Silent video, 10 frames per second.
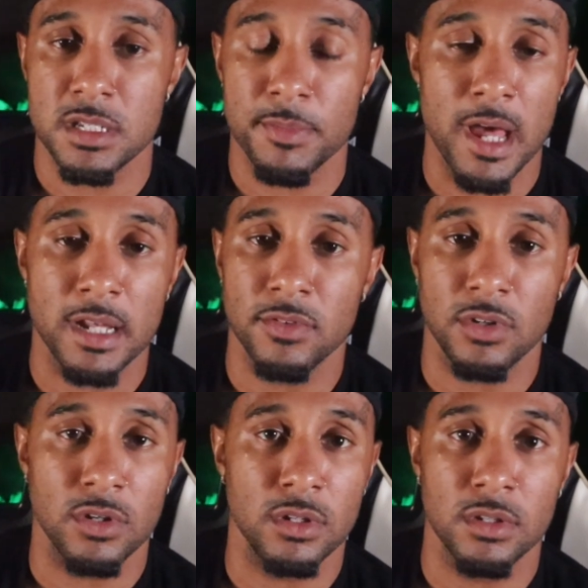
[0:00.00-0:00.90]
I'm not
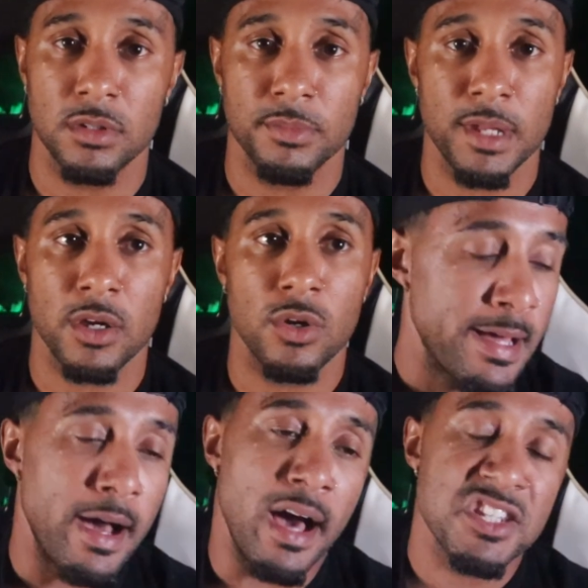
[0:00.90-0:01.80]
gonna.
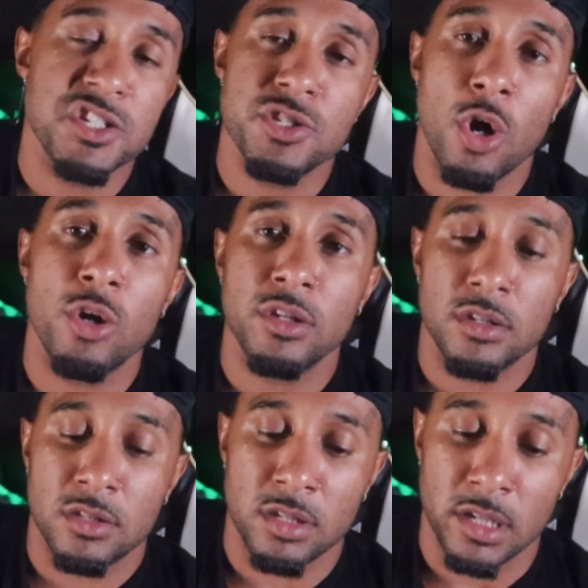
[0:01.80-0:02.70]
I
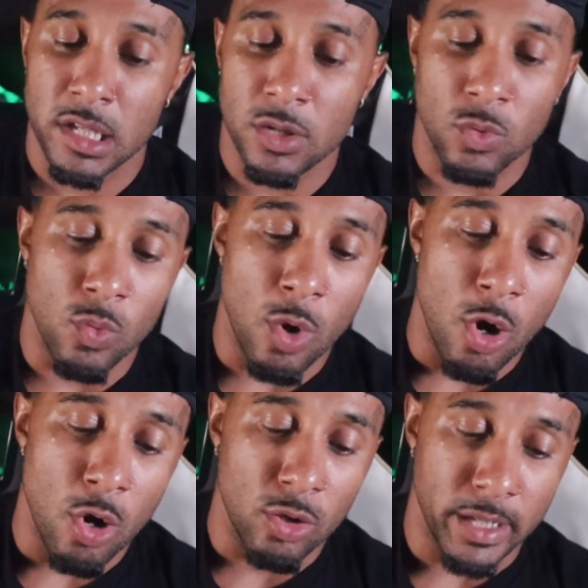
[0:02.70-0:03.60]
started to hit a
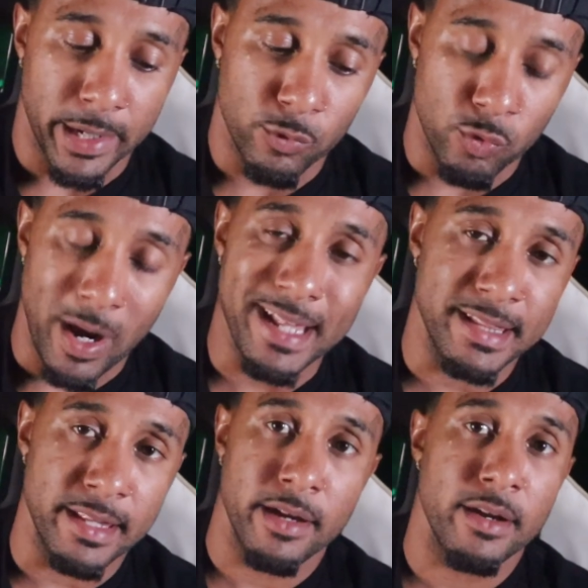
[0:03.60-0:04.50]
wall like
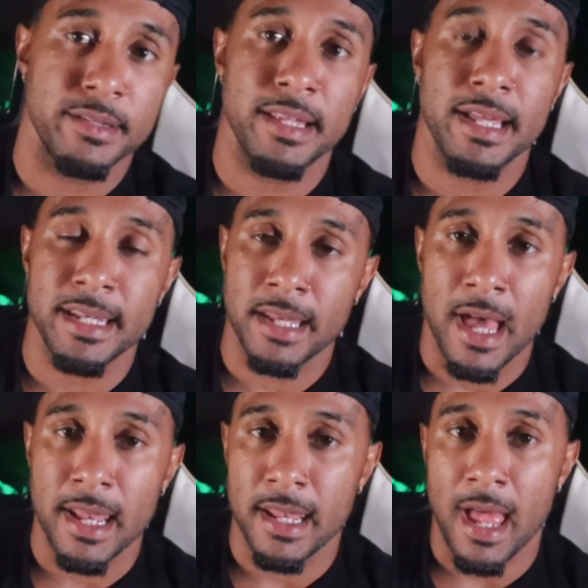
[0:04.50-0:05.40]
right there at that
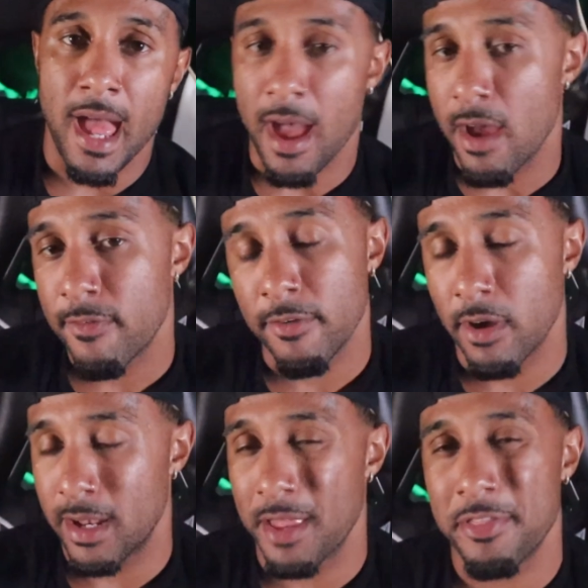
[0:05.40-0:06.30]
9.5,
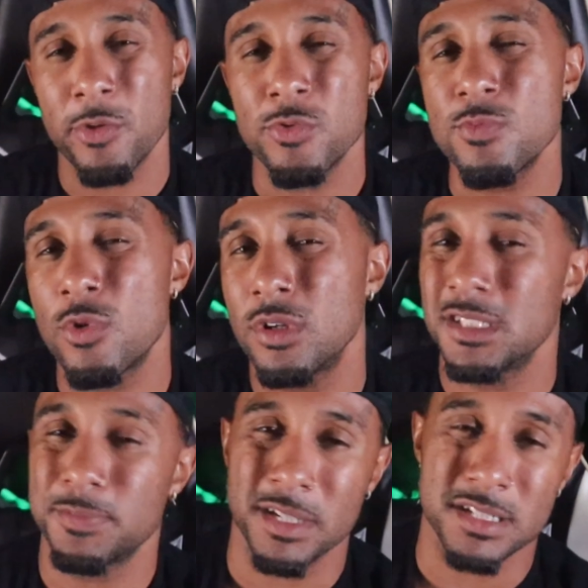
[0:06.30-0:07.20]
and I think it was more or
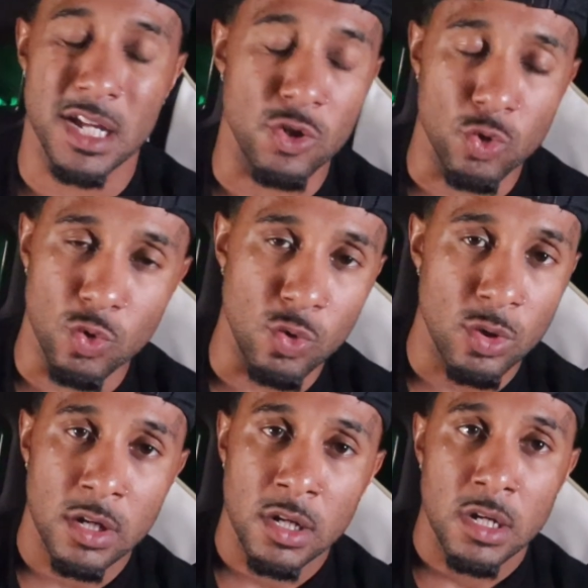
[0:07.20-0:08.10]
less because I knew
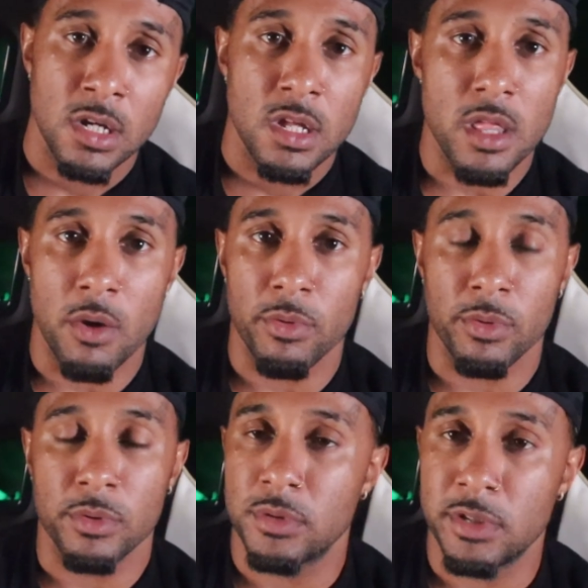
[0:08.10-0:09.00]
that we
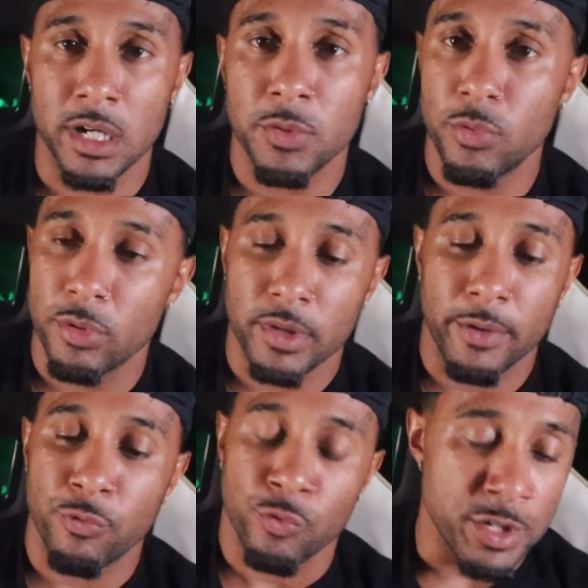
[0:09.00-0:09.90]
were done. We were
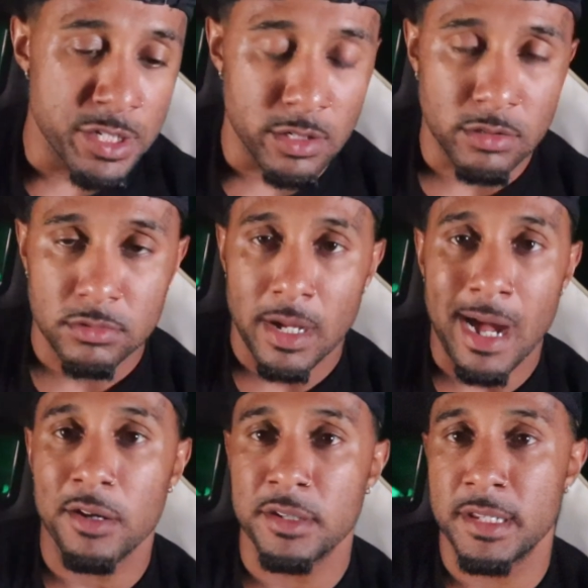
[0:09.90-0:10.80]
like reaching
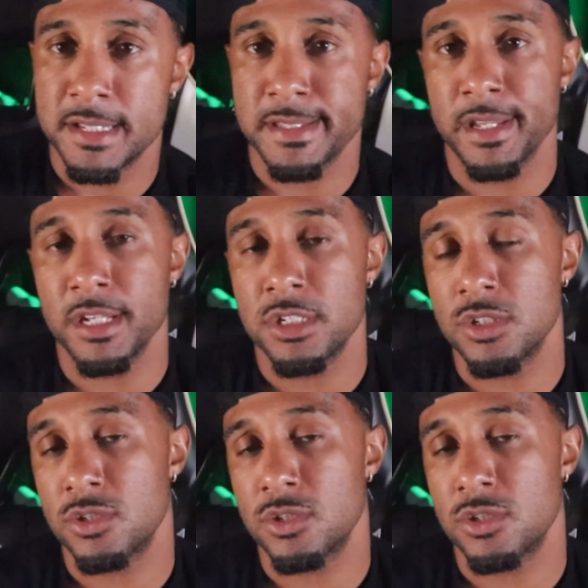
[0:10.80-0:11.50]
our destination.